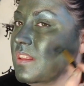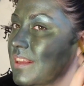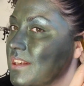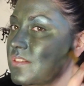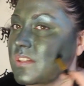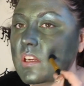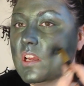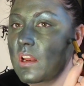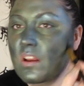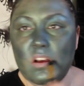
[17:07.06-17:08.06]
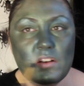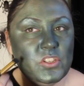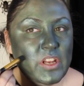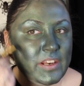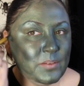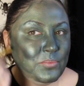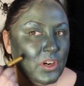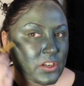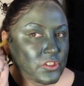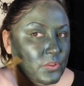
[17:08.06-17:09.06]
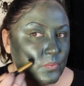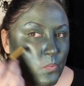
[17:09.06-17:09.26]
than using a large headed brush.